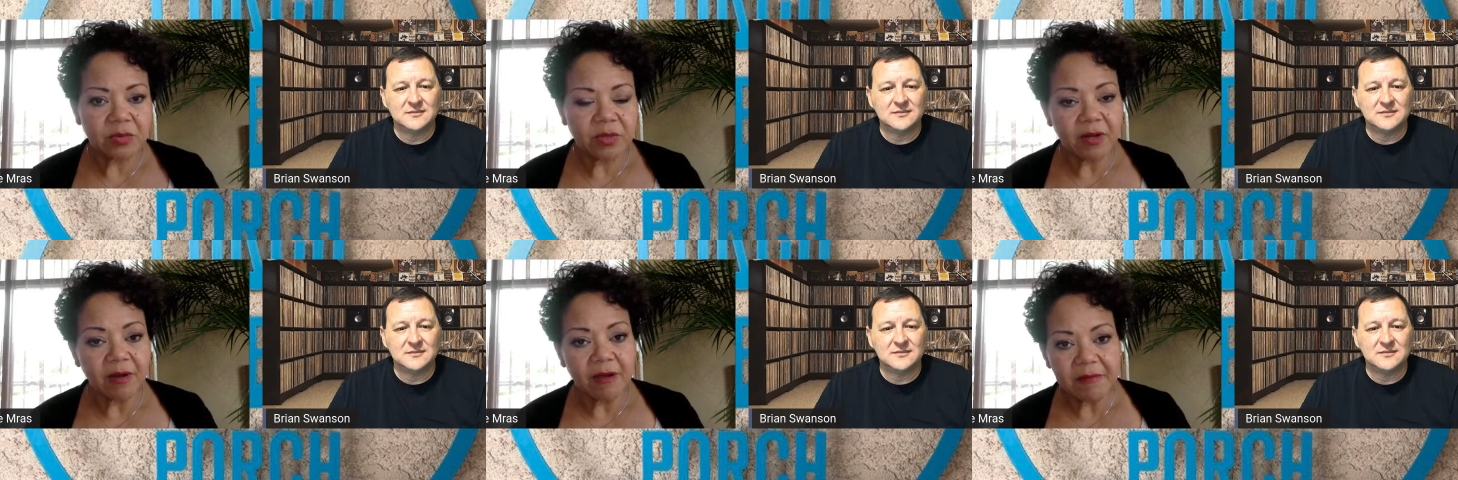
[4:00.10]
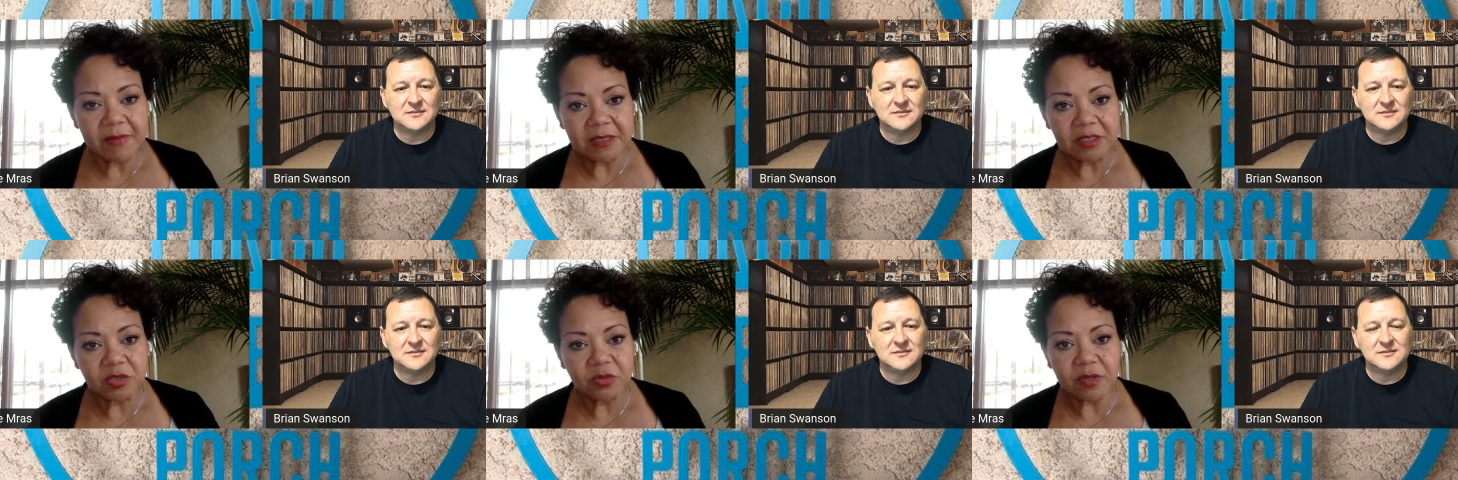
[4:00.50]
Speaker 1: So here I've
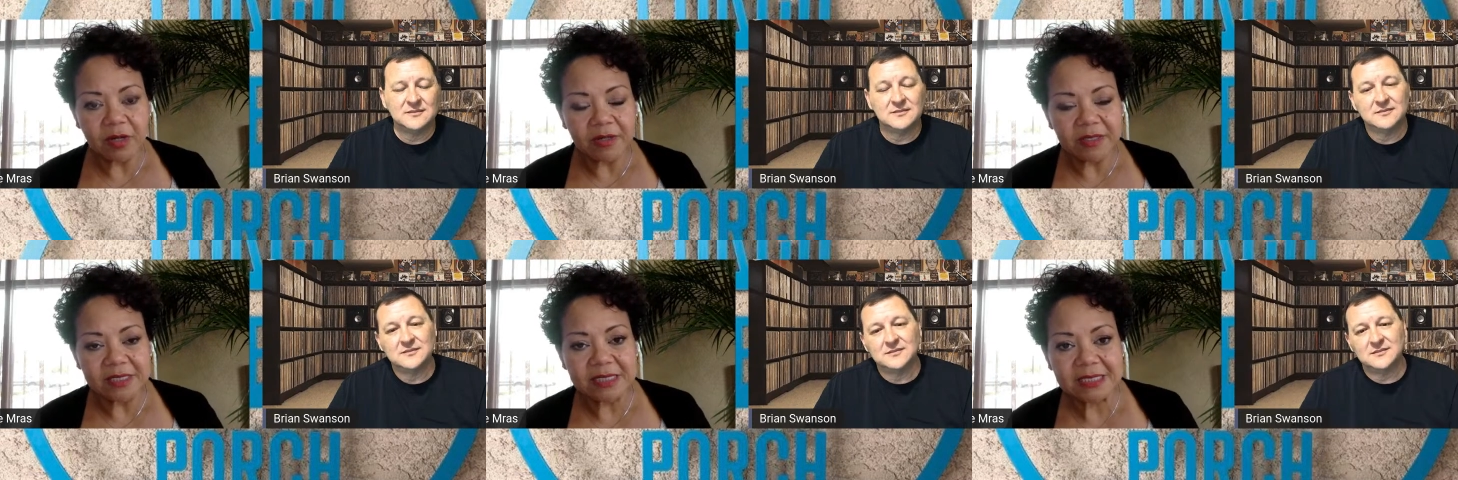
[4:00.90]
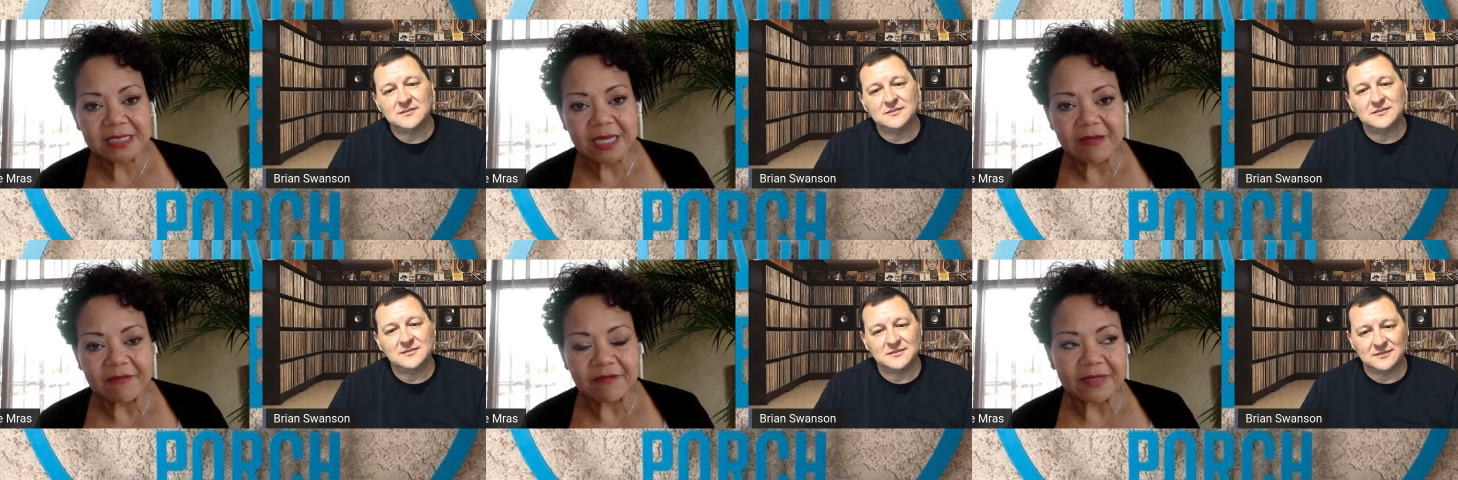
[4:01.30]
been doing all this
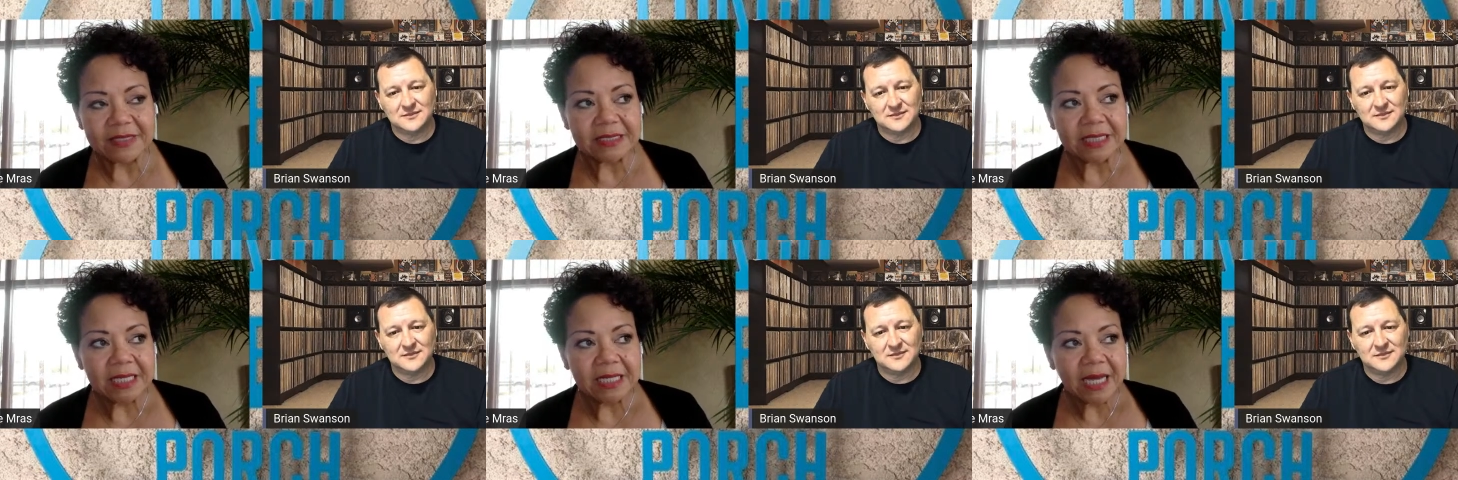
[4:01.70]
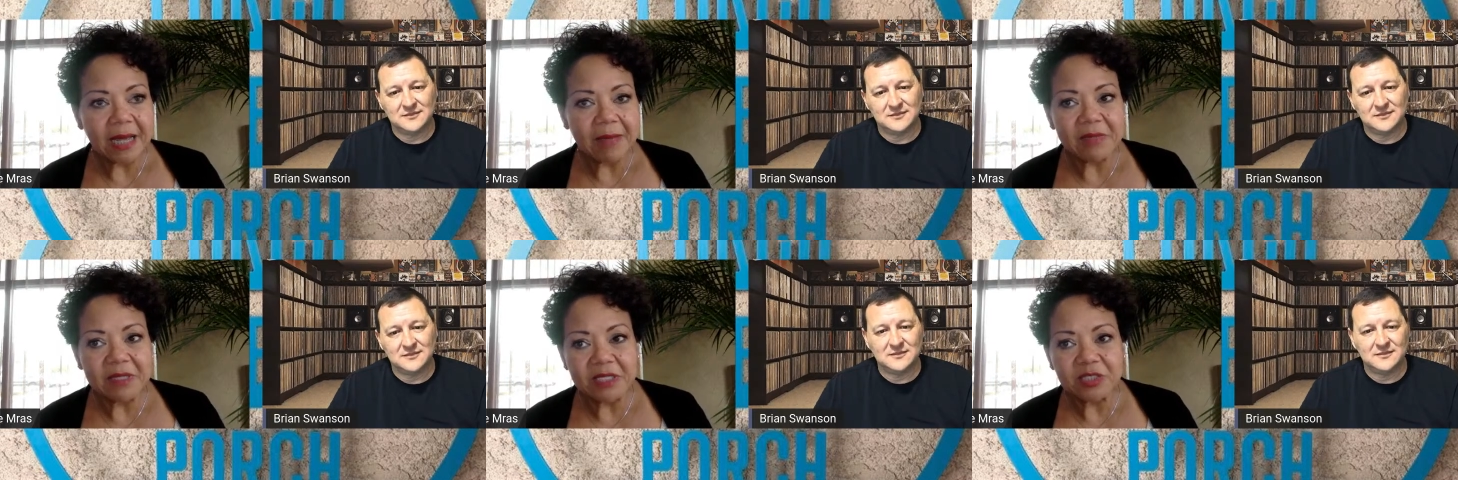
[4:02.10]
stuff and
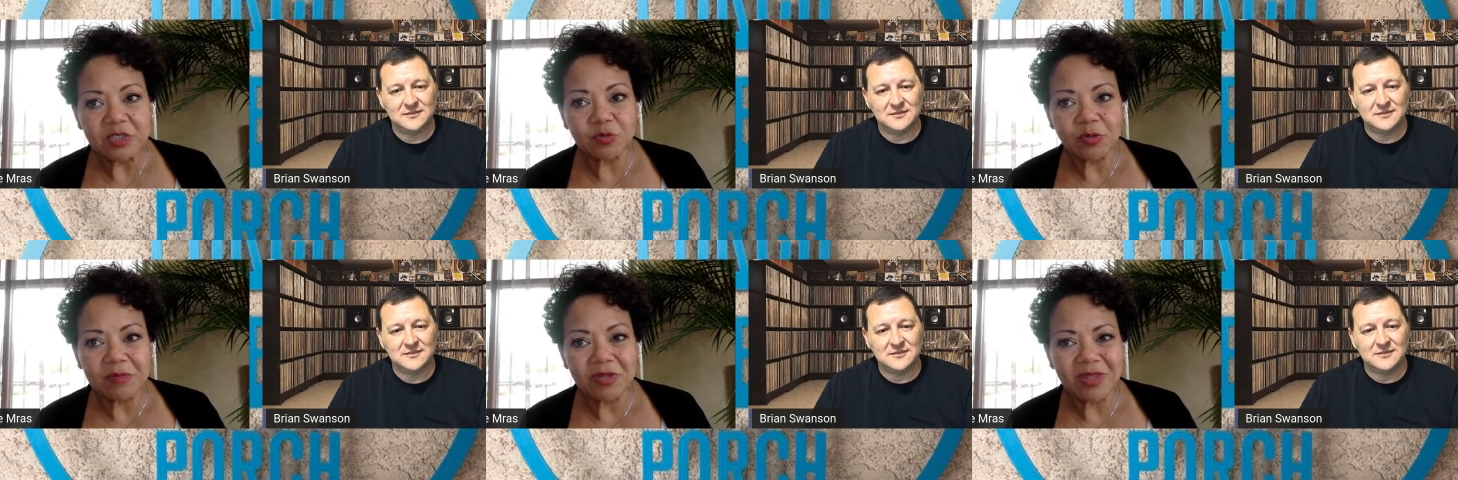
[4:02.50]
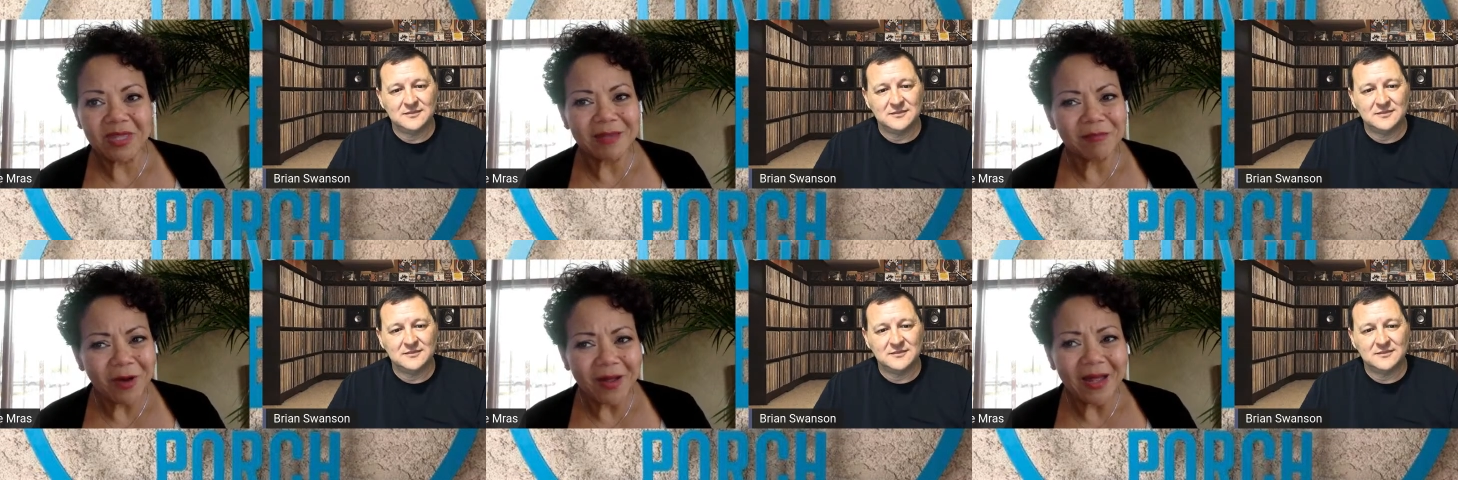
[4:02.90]
I'm in this room
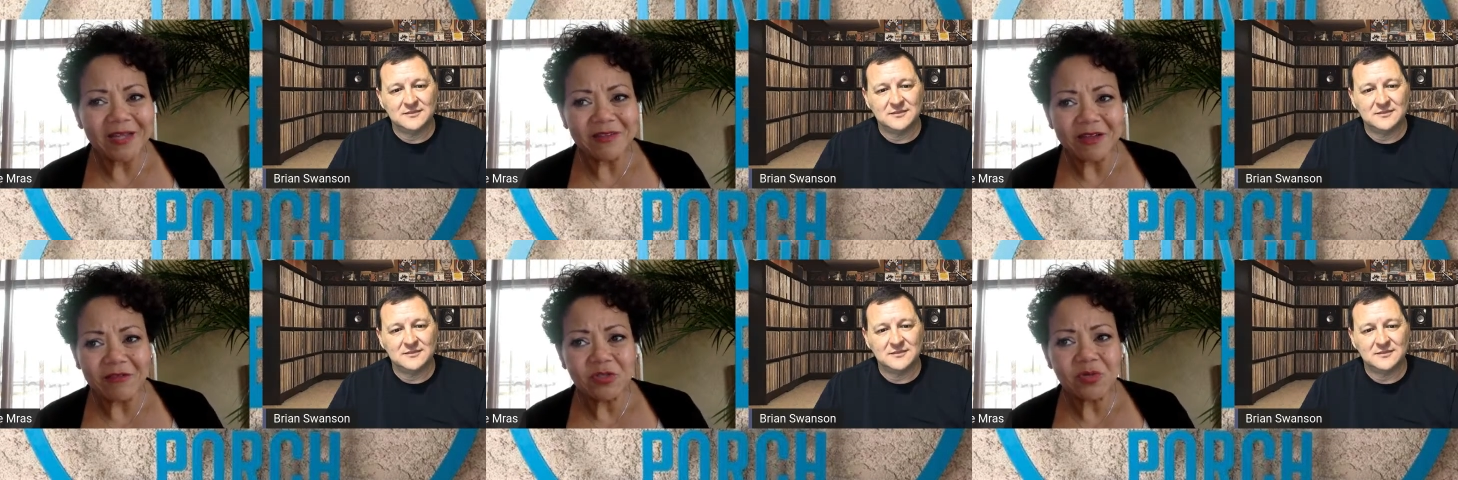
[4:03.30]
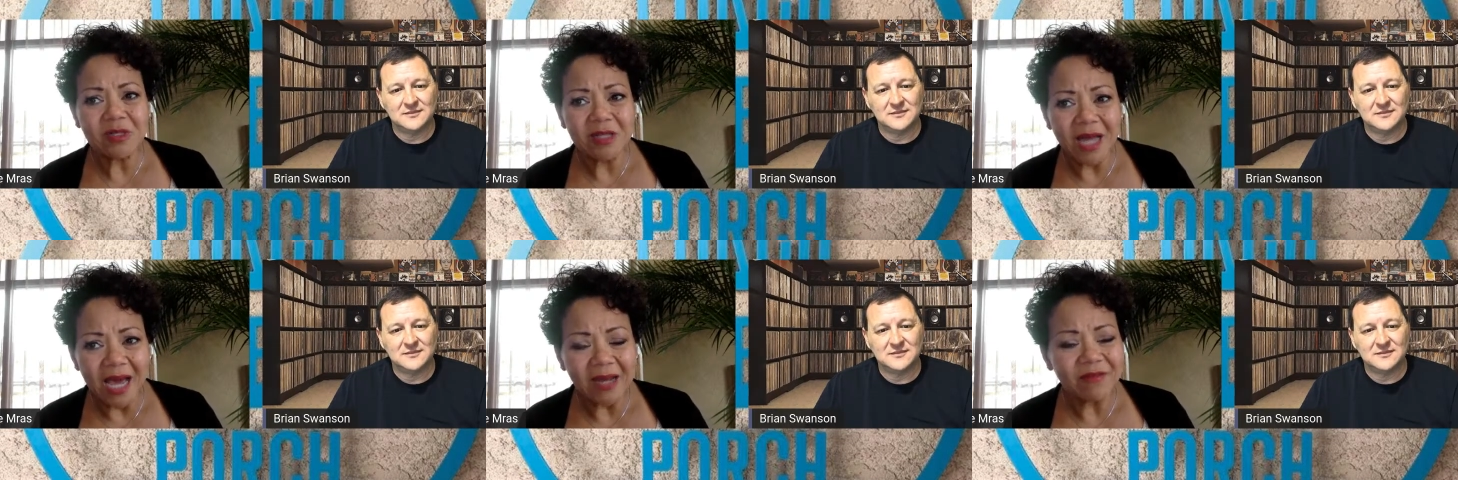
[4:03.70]
thinking, well, I, I do
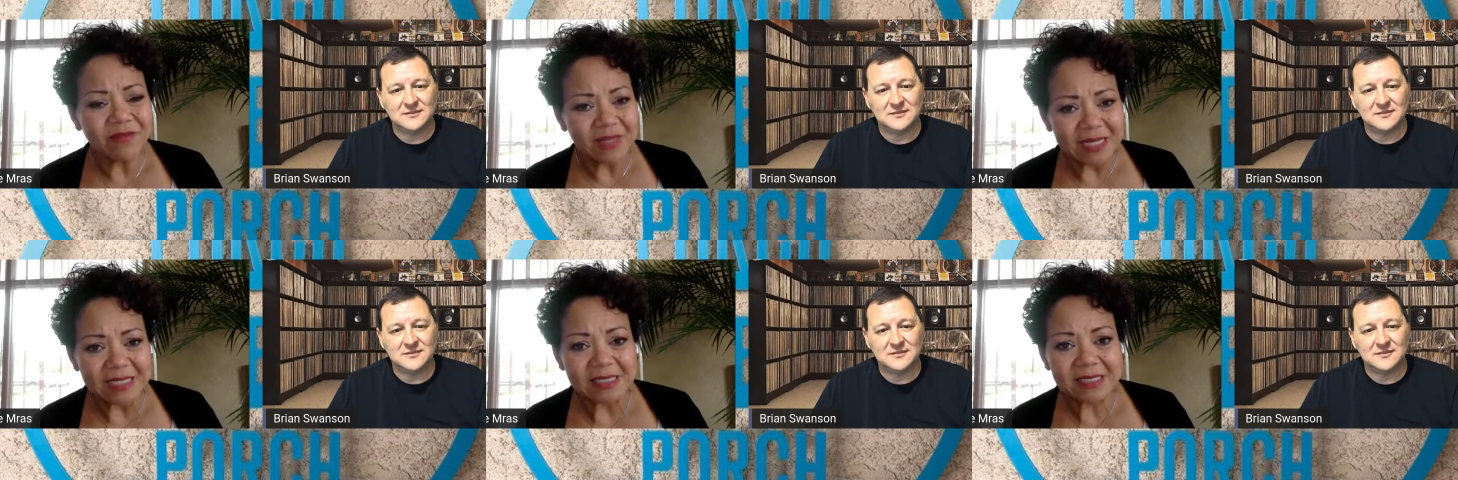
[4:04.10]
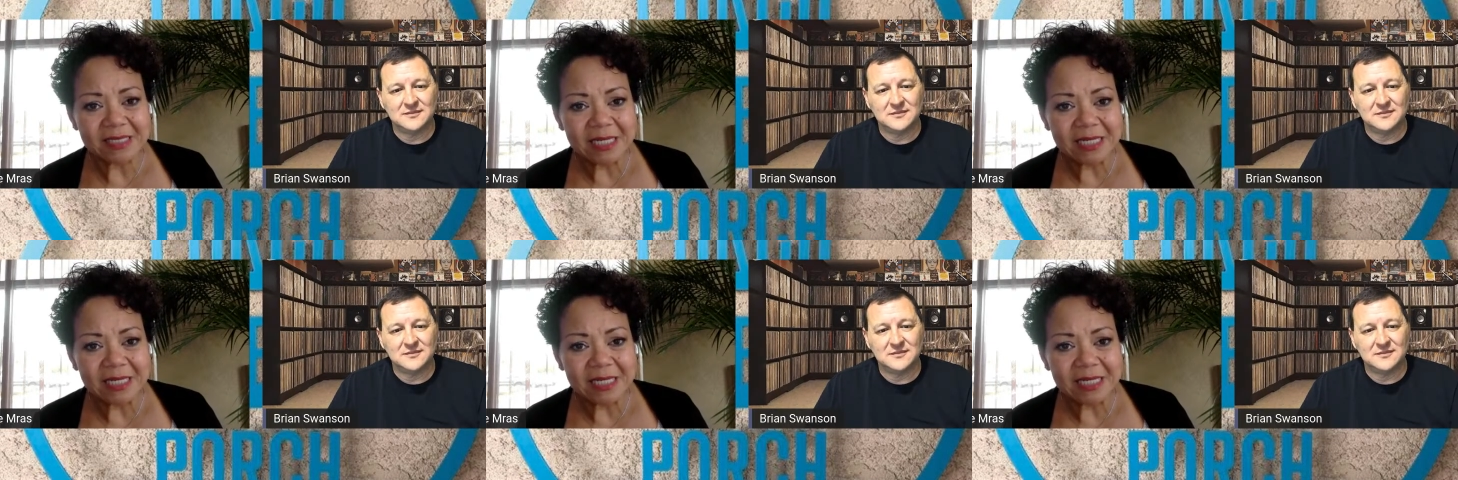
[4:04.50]
a lot of this.